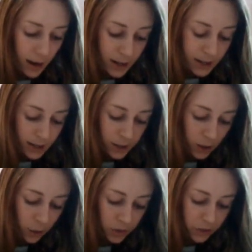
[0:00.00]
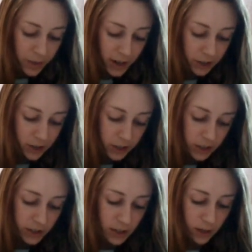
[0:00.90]
I decided to draw one of her pictures
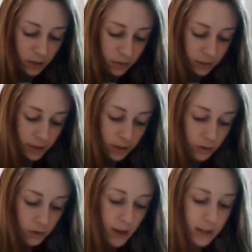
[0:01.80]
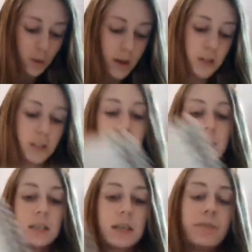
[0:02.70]
just because I thought it was really cool, like the way she
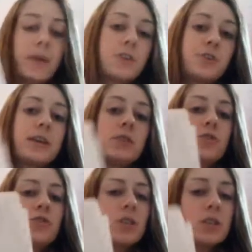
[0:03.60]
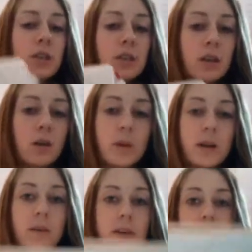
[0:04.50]
does it. I changed just a little bit of it